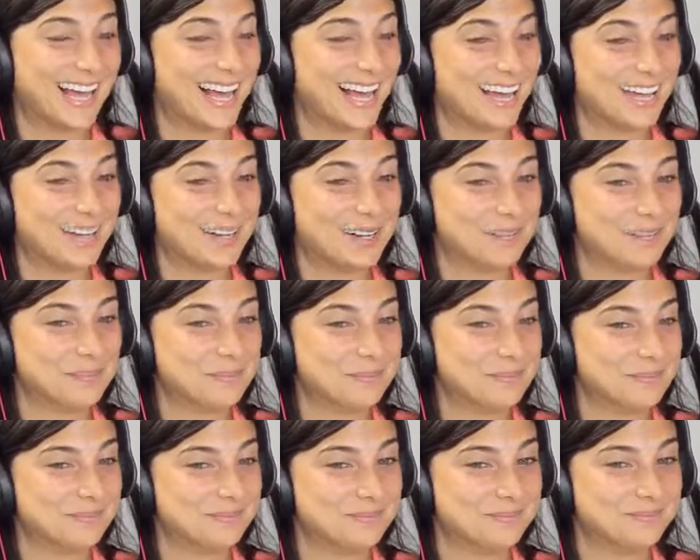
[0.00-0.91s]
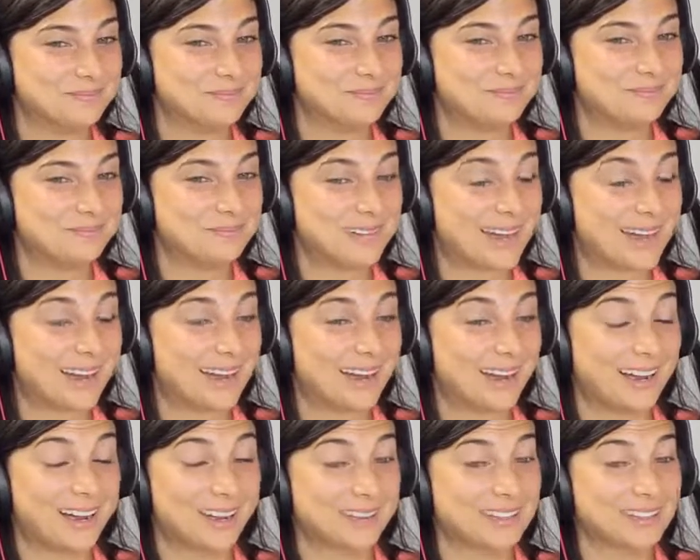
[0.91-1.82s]

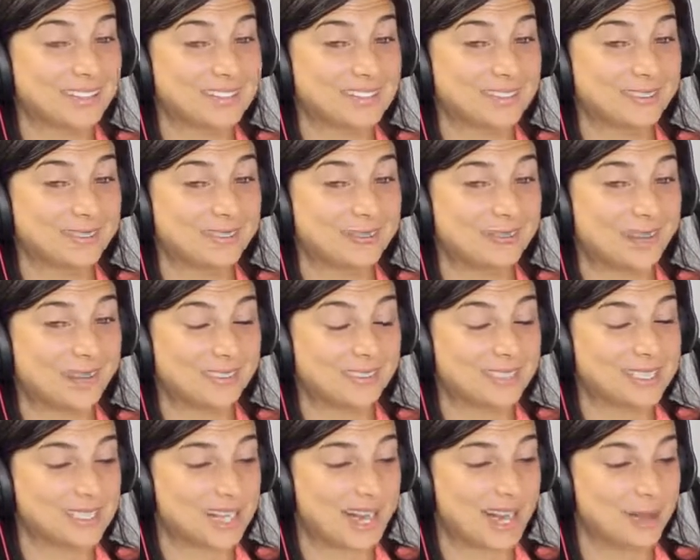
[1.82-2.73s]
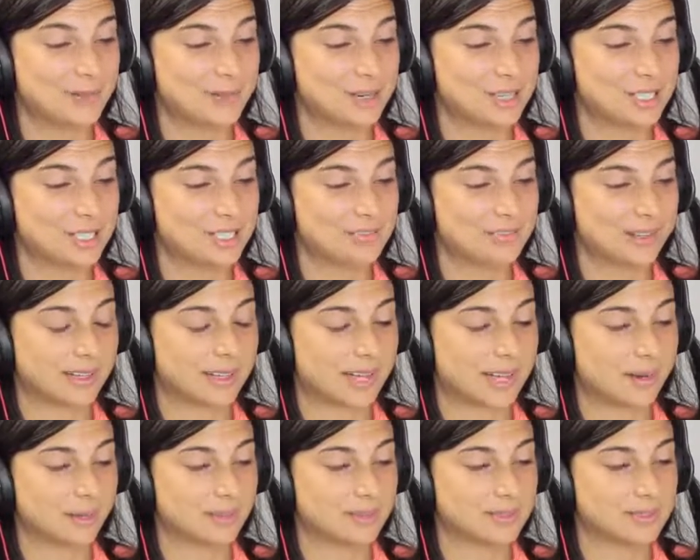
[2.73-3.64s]
I honestly, at the time, I just felt
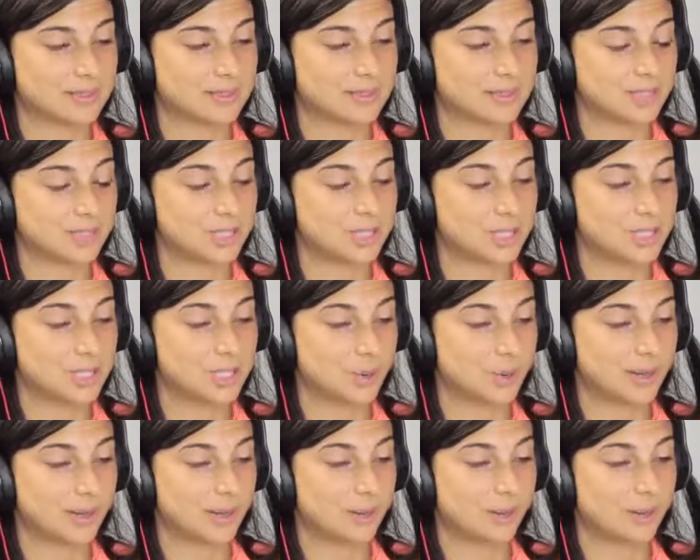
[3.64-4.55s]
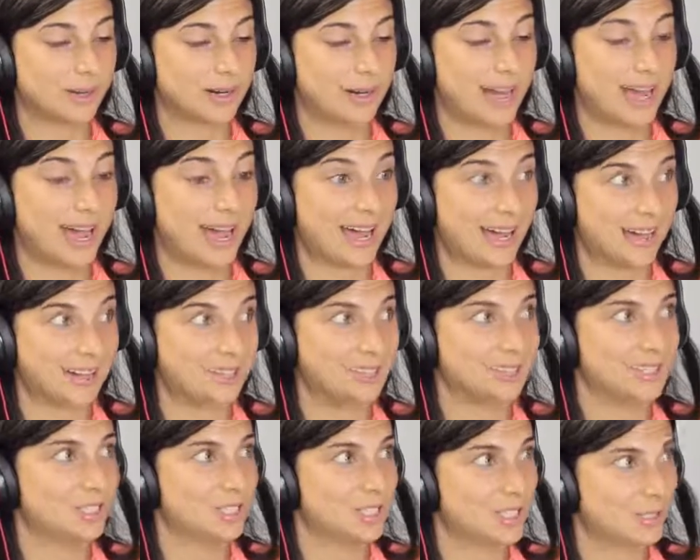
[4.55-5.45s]
like I was doing what I
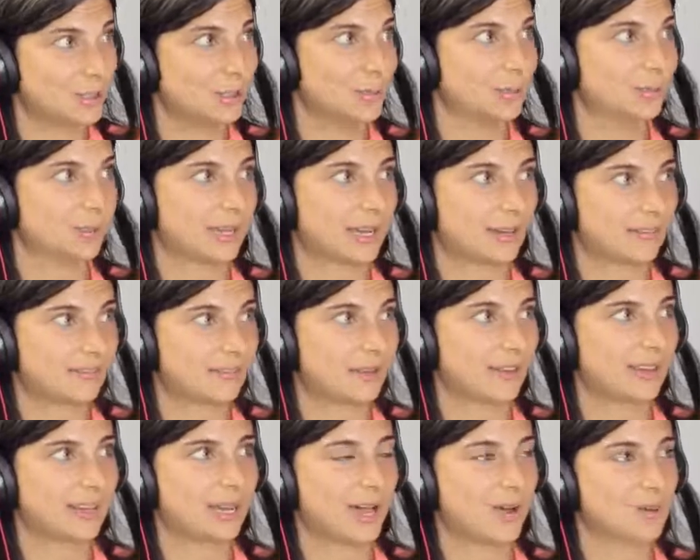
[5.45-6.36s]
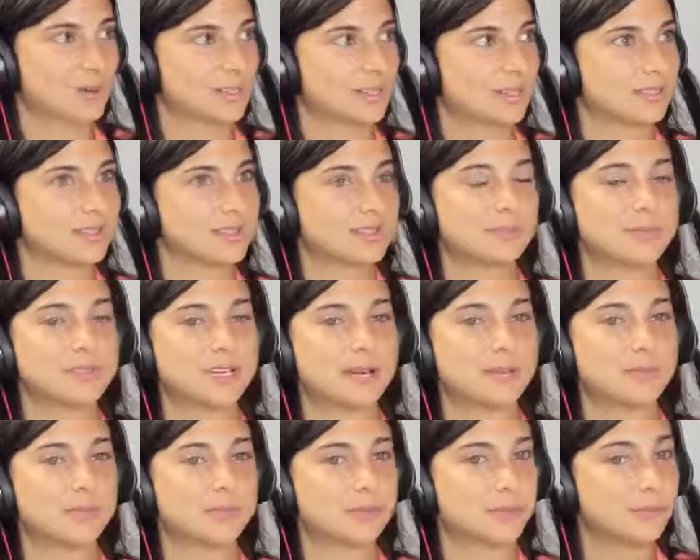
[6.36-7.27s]
had to do. Like I felt like I was on some
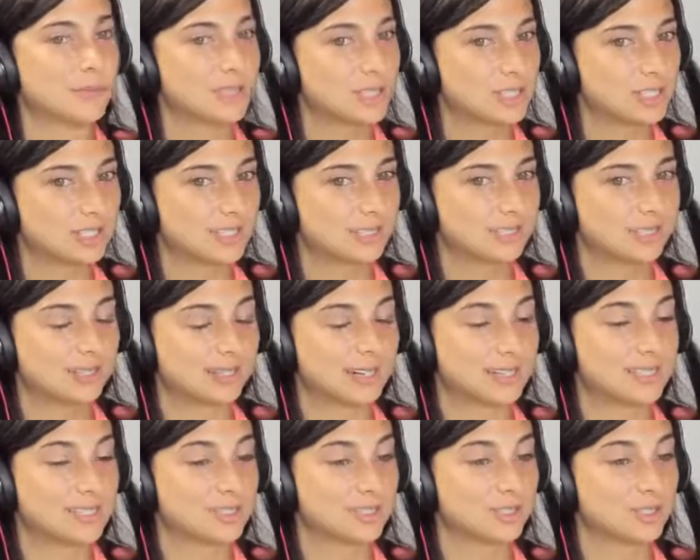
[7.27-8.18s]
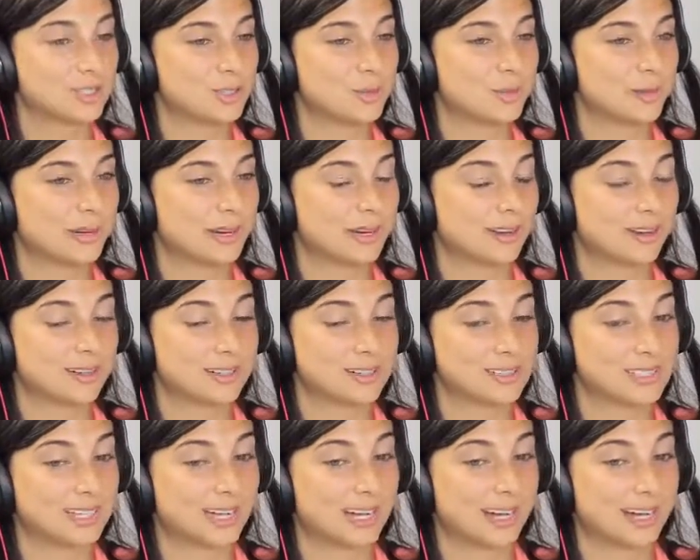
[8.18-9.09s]
type of a mission, and I still do, but I
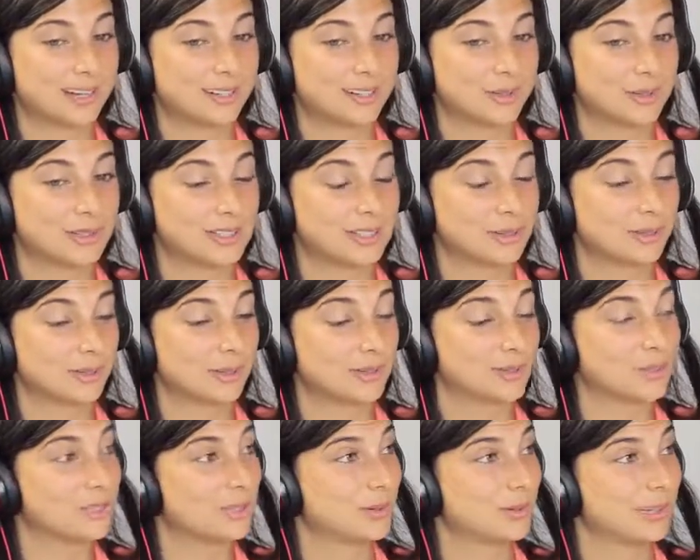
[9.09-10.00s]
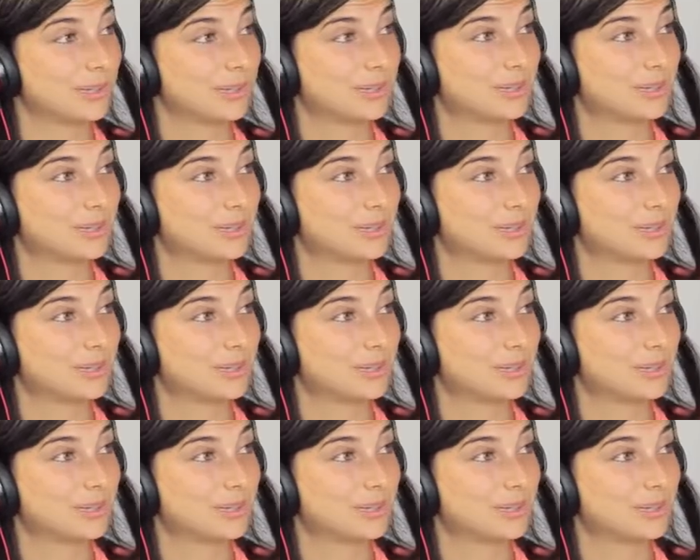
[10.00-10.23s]
had no idea what I was doing.